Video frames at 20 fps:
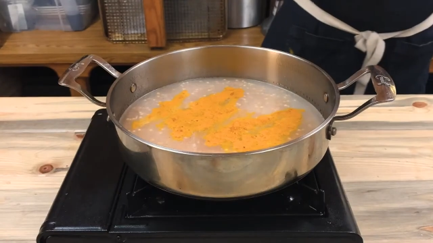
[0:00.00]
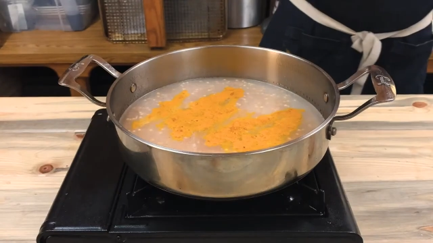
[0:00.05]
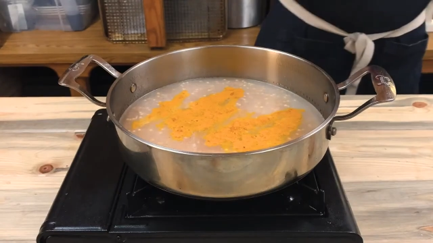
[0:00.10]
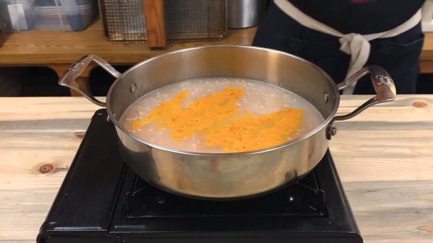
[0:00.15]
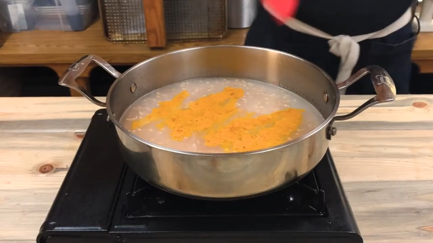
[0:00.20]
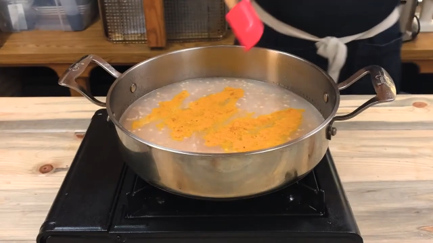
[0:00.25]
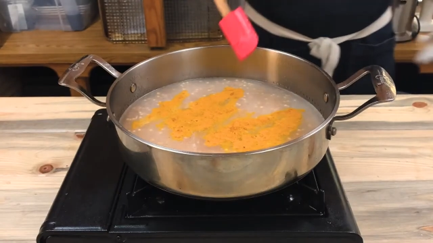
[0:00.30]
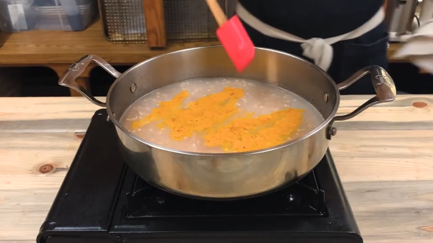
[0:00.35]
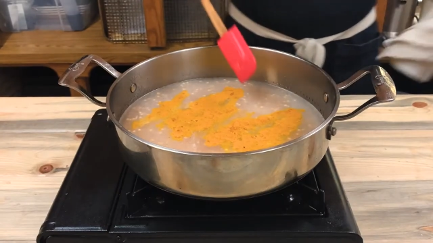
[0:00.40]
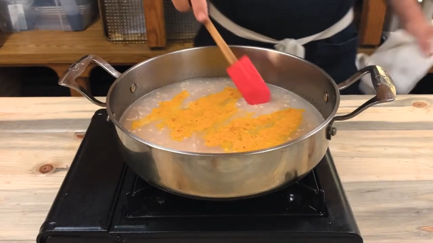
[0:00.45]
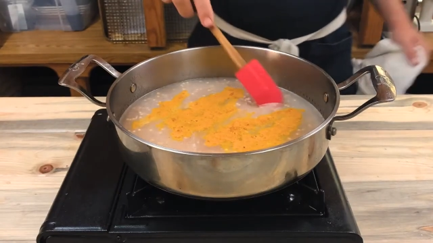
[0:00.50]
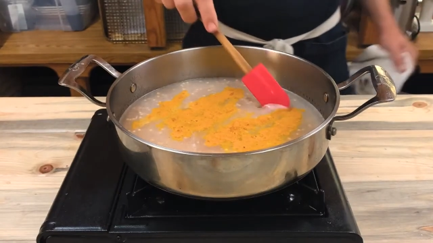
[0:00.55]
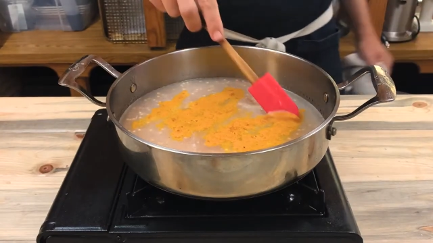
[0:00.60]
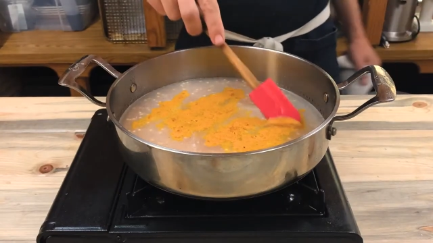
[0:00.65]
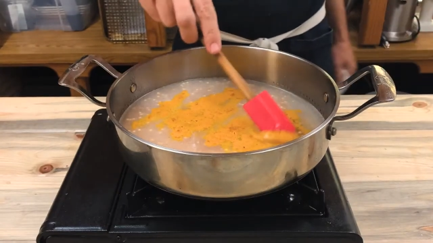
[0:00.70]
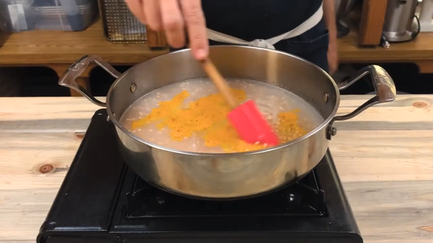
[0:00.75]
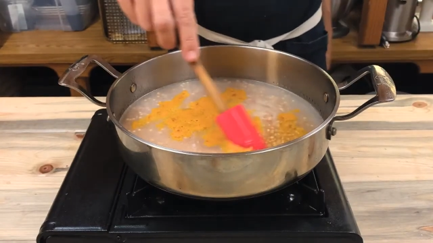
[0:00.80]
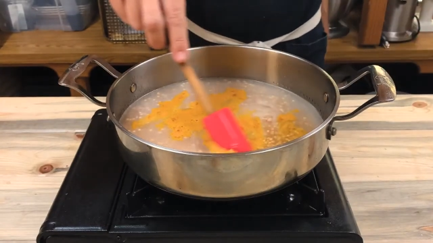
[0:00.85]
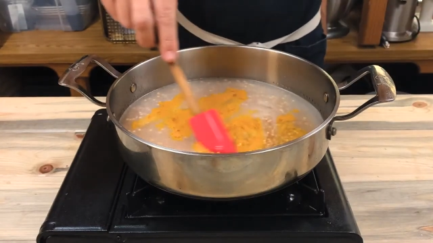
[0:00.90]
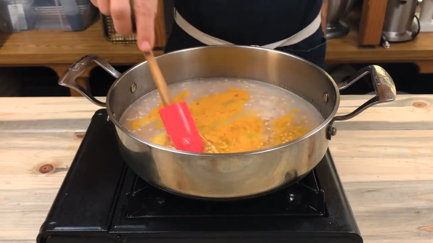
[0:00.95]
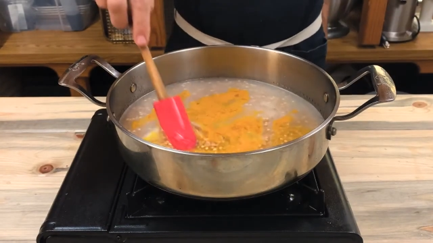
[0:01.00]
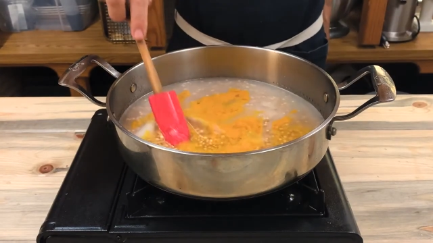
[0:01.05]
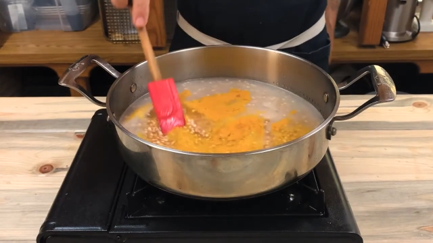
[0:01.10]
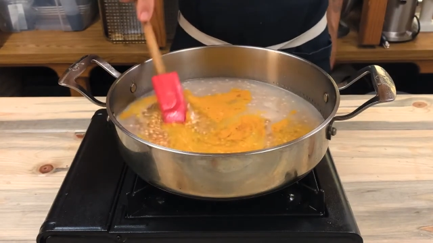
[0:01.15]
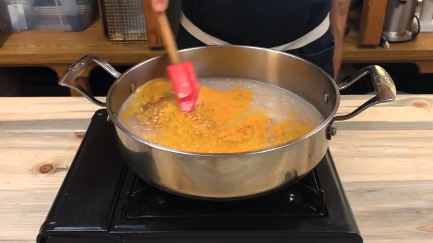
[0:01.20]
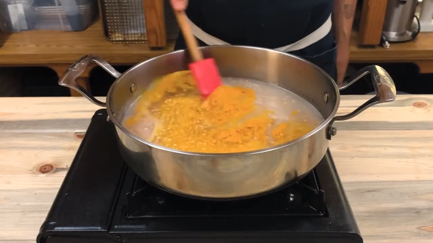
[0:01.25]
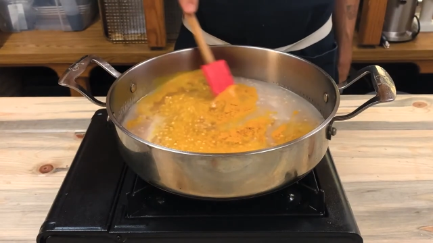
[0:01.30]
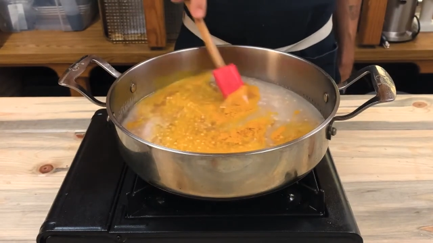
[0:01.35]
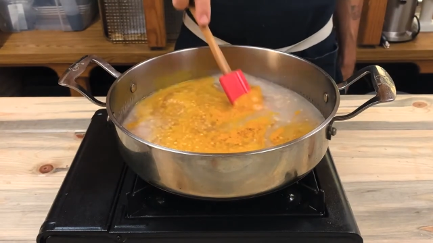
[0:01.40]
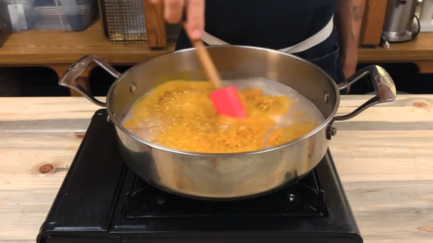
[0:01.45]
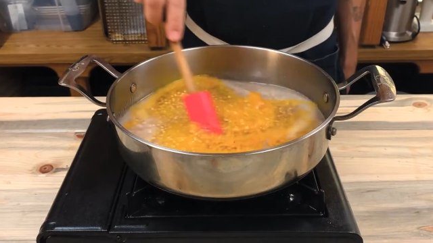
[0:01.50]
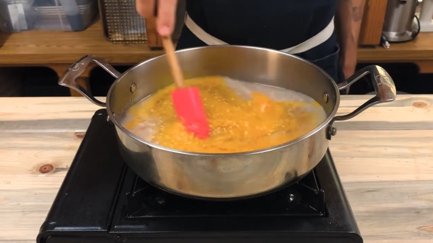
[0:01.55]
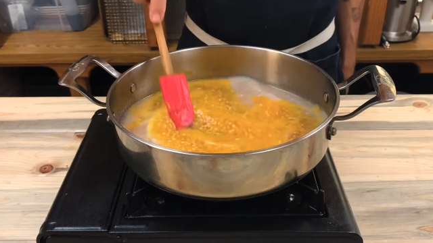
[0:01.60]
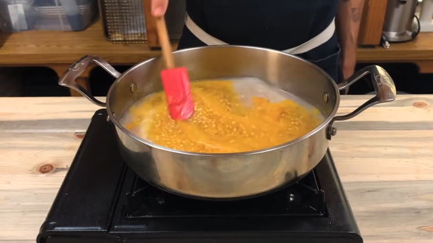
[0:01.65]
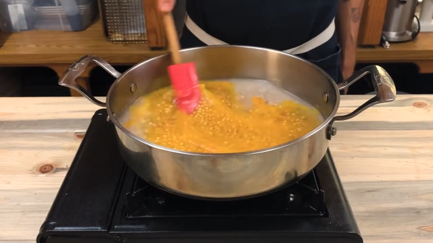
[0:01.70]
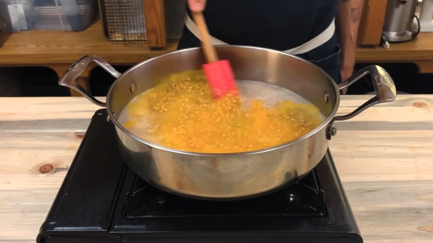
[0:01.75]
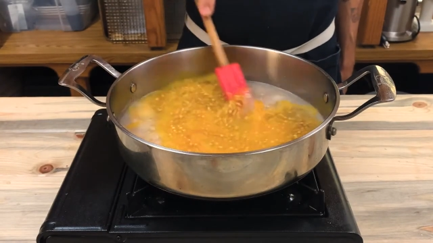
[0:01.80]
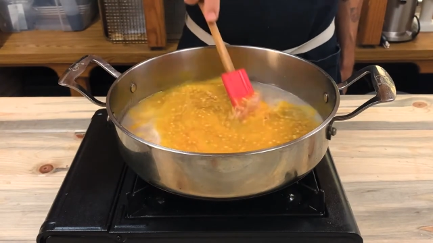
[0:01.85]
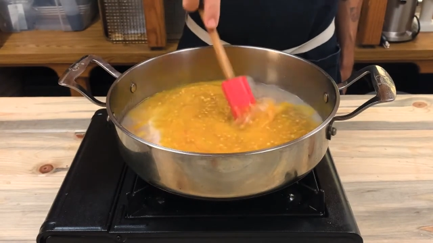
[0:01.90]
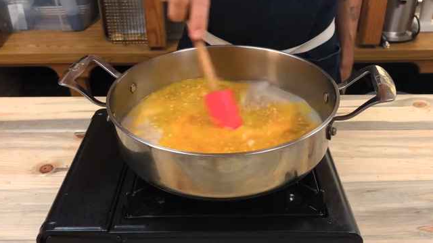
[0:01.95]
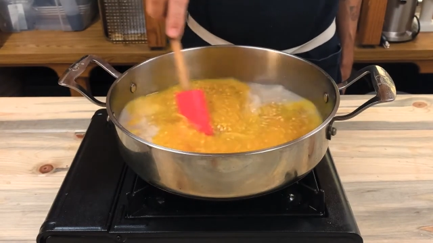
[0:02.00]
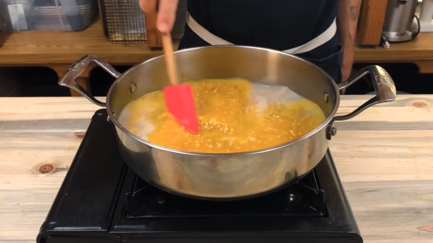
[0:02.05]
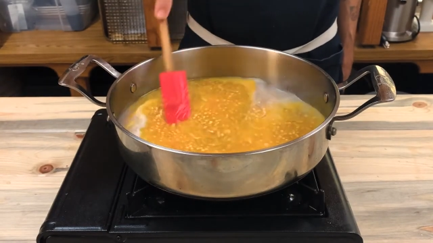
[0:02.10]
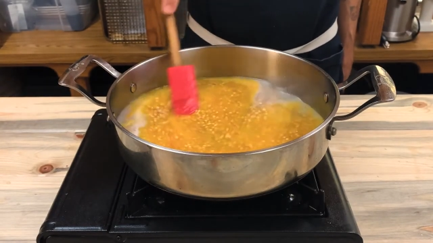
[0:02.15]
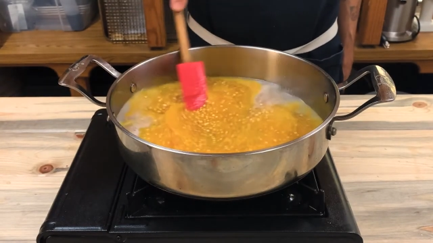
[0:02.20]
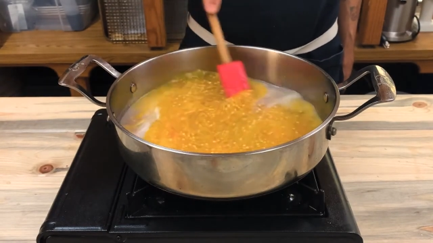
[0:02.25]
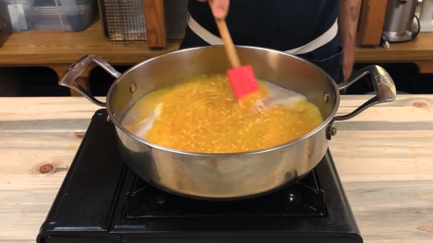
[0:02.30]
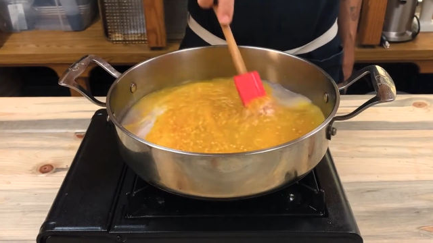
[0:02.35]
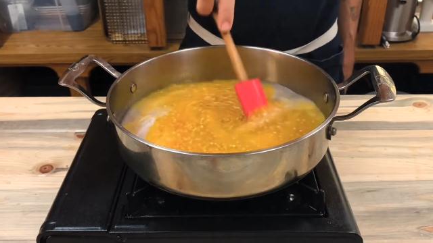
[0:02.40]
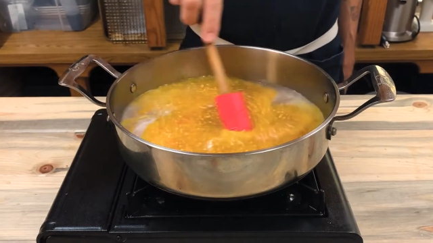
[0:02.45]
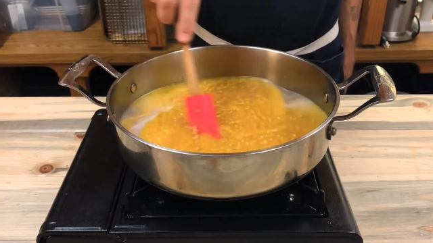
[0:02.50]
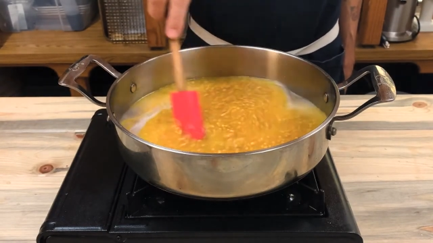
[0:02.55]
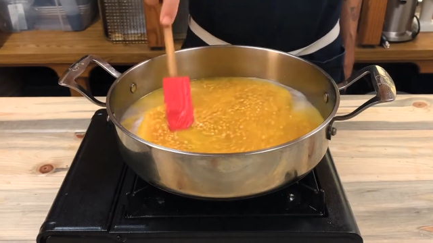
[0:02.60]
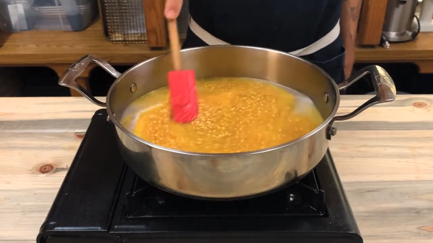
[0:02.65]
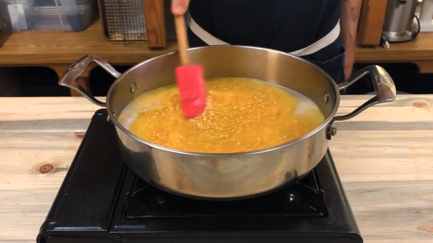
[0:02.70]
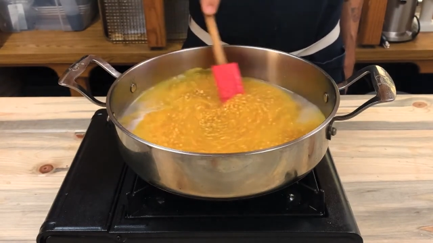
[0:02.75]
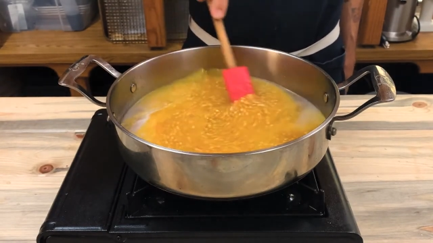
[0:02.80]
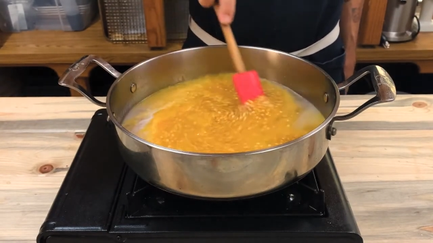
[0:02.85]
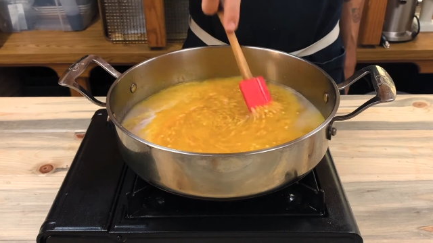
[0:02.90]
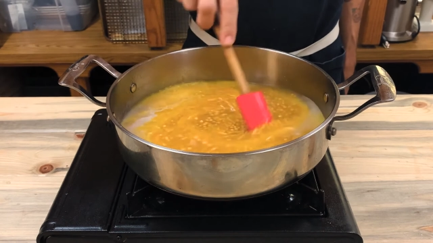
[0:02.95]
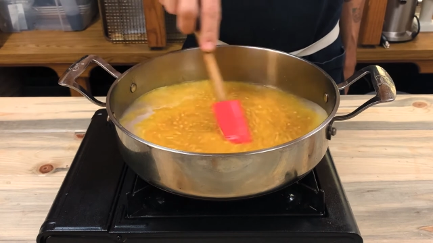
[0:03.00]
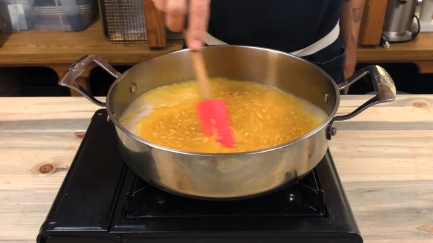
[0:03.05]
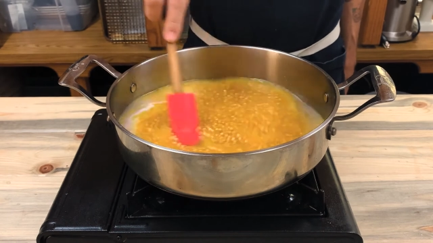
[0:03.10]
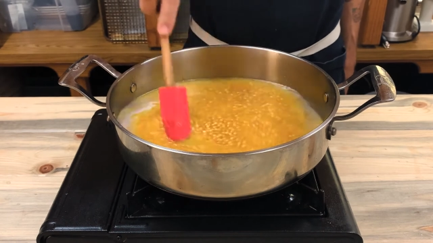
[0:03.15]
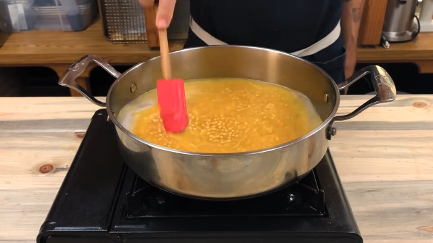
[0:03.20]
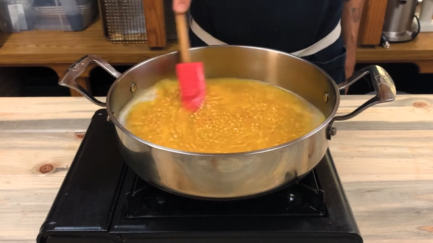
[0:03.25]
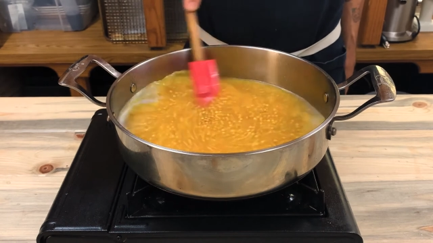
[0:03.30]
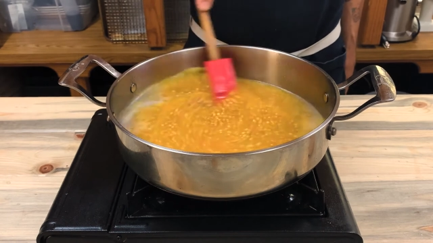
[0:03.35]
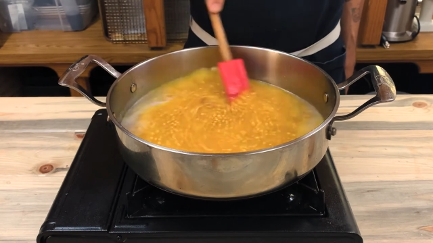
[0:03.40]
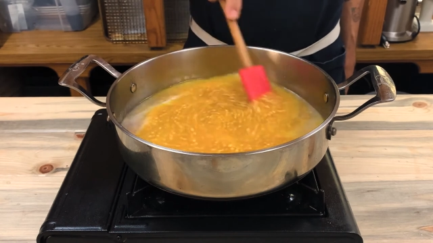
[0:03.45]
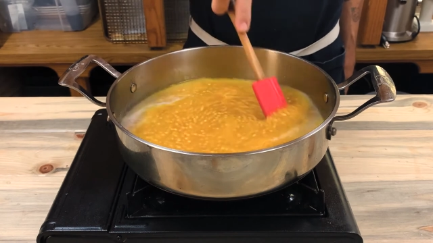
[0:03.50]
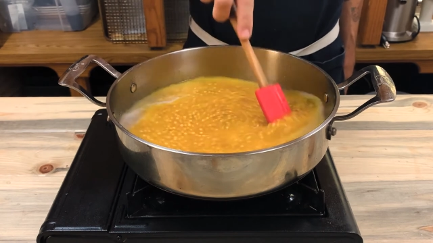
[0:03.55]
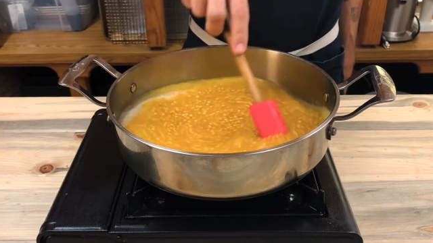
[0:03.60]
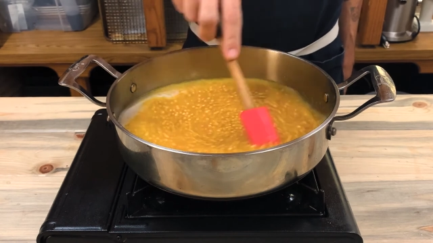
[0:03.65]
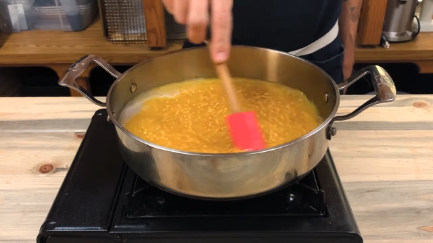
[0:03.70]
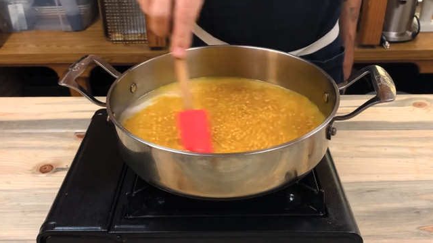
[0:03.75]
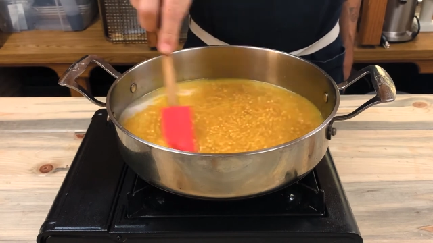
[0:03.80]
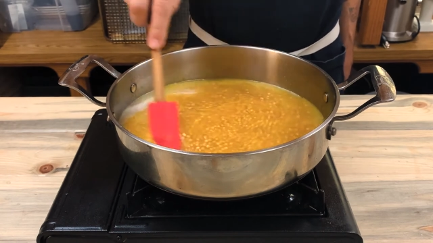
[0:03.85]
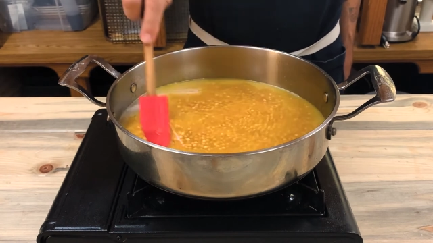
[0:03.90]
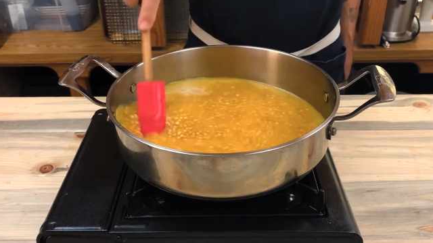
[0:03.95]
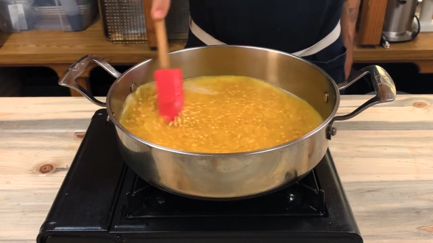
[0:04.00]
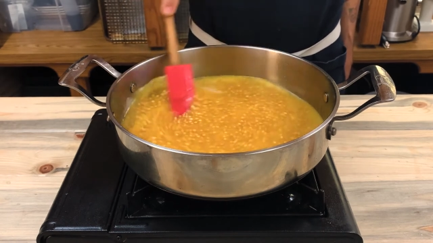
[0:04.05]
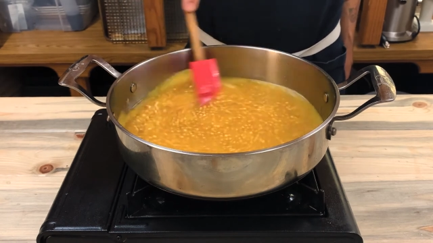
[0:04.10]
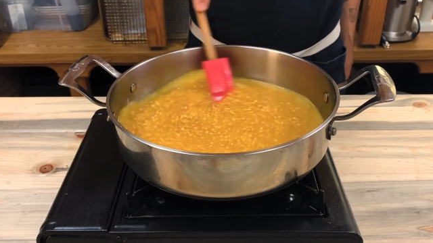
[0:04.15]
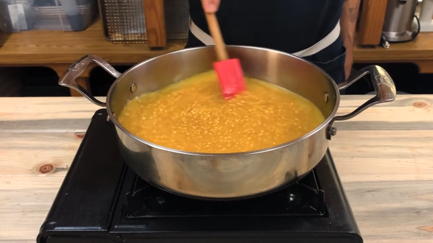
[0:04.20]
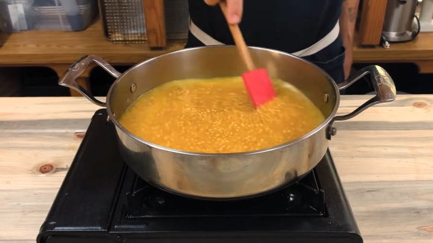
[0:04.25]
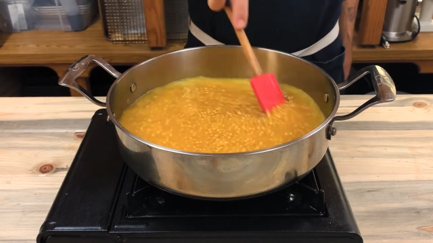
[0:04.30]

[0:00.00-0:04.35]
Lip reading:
Nobody's mouth can be seen.